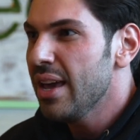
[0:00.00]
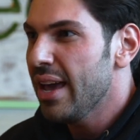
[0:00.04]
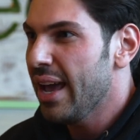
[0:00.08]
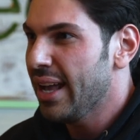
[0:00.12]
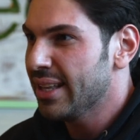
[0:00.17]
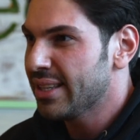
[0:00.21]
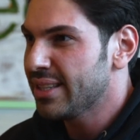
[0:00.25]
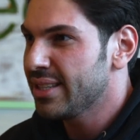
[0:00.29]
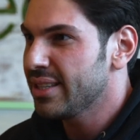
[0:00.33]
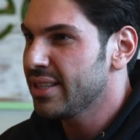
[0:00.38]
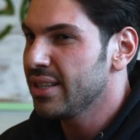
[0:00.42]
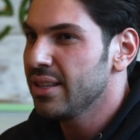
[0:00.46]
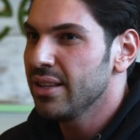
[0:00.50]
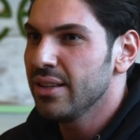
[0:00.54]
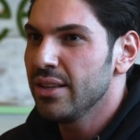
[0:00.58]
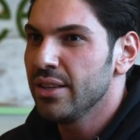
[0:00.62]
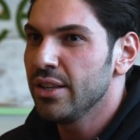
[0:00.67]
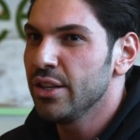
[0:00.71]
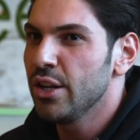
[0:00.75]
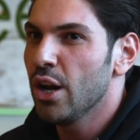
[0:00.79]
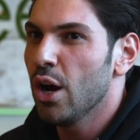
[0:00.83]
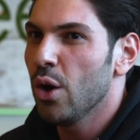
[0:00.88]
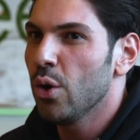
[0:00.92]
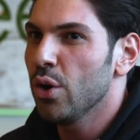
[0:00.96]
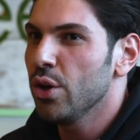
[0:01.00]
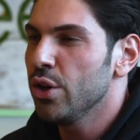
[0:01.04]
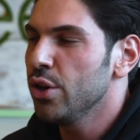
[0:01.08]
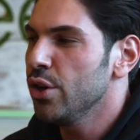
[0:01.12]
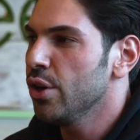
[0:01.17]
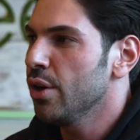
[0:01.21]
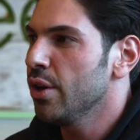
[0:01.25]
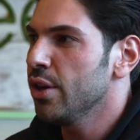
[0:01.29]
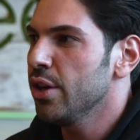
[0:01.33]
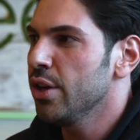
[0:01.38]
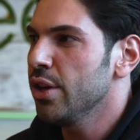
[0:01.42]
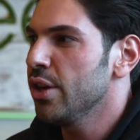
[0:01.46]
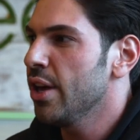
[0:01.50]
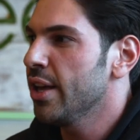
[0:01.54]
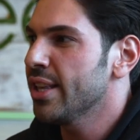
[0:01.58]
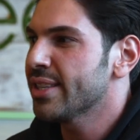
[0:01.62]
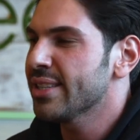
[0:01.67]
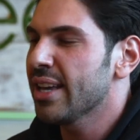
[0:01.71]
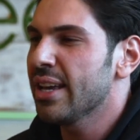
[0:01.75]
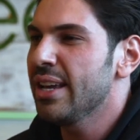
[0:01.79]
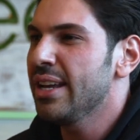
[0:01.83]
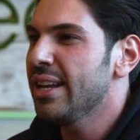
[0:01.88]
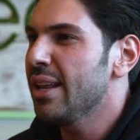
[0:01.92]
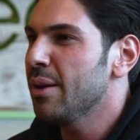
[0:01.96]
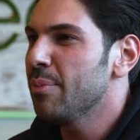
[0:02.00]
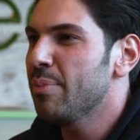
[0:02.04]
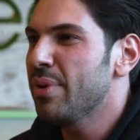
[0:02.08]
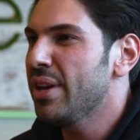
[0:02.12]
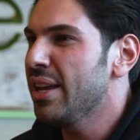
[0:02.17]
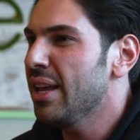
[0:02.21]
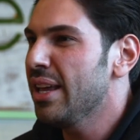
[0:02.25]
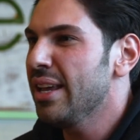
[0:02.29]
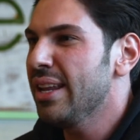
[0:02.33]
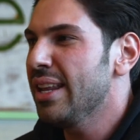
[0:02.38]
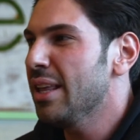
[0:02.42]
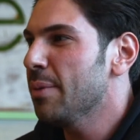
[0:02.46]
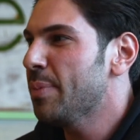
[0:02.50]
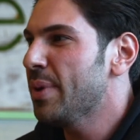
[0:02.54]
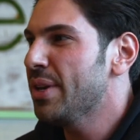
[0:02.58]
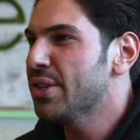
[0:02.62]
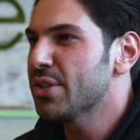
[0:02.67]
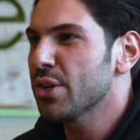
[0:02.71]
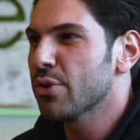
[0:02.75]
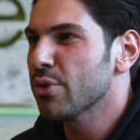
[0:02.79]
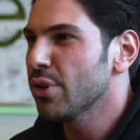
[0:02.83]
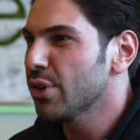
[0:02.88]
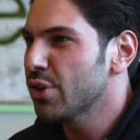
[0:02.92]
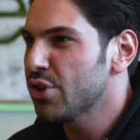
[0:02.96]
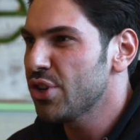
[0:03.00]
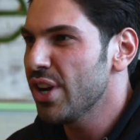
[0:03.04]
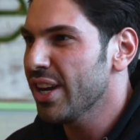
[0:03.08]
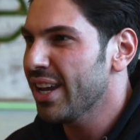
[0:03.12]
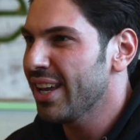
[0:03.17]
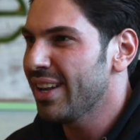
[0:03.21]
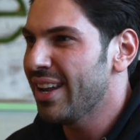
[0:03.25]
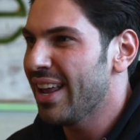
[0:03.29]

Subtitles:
It's it's like eating a piece of grilled chicken.